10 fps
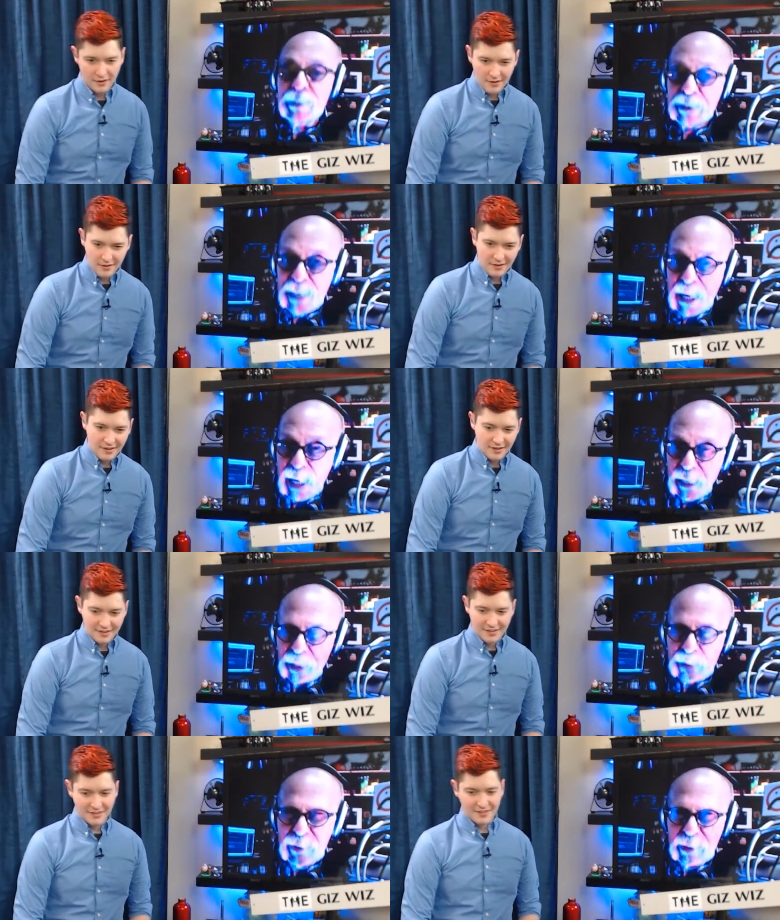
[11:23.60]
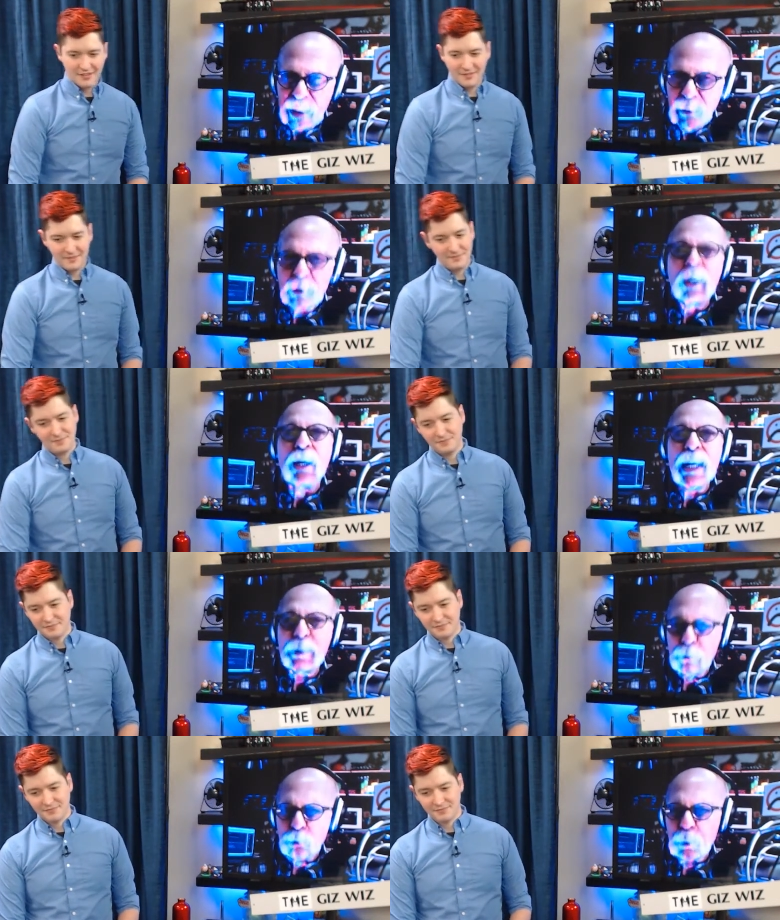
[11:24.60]
Speaker 1: ten. Uh, uh, half of
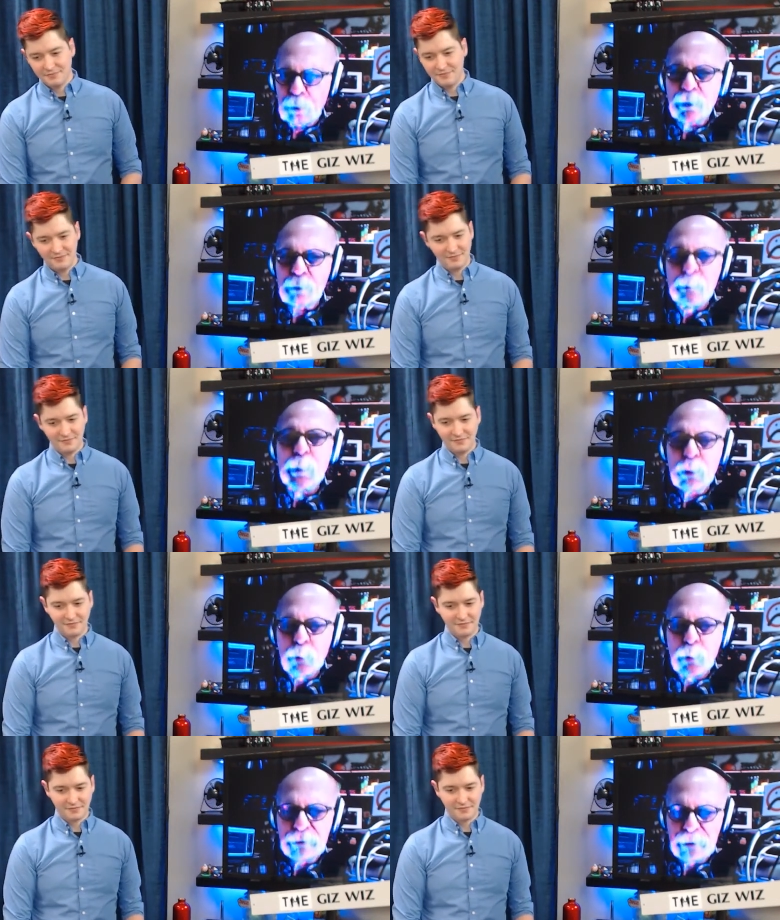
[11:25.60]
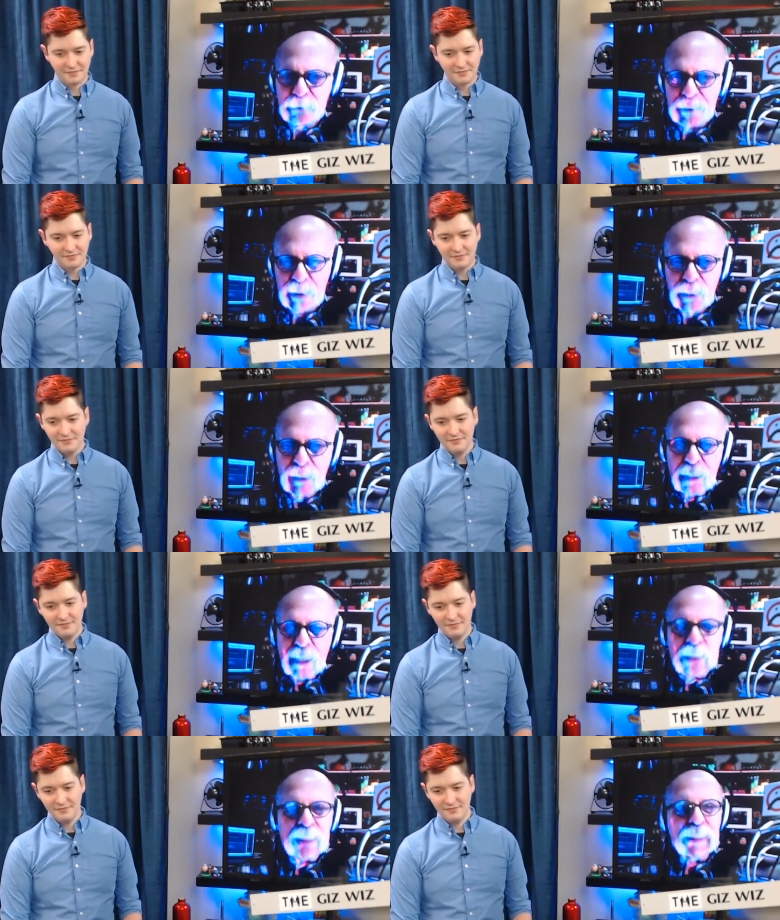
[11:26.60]
25 i paid 1250 and
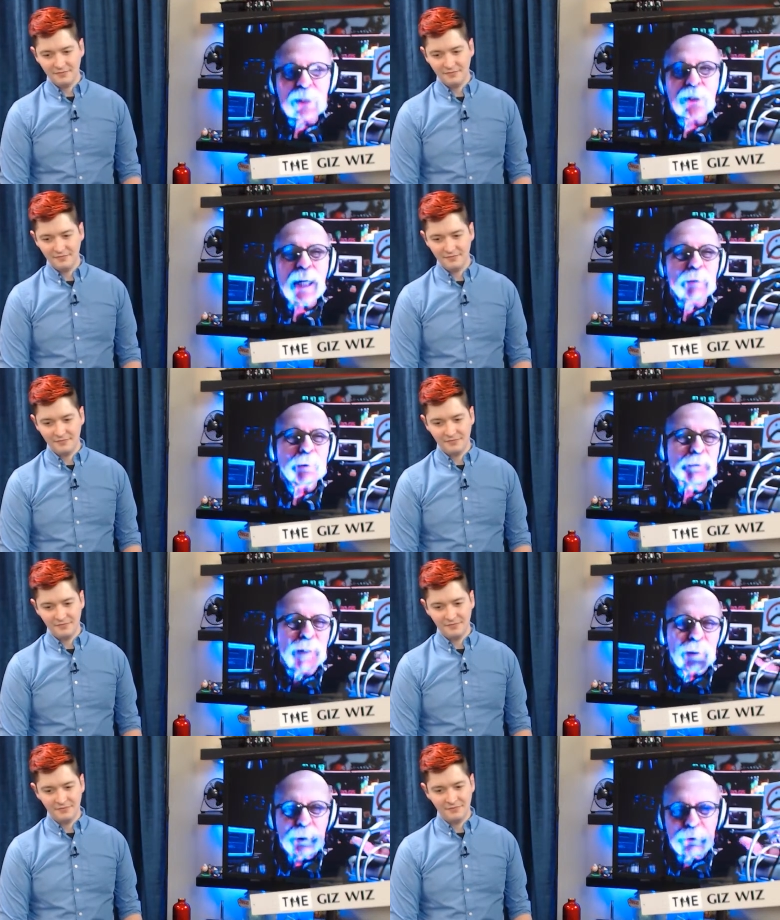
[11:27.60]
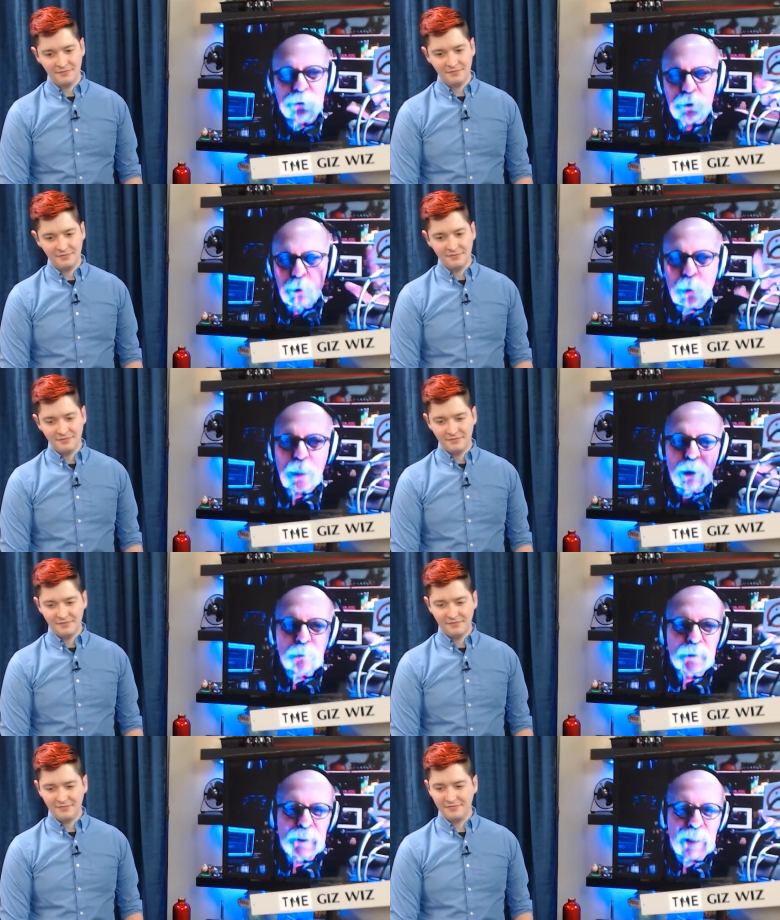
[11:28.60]
then the chat room found it for 12 and then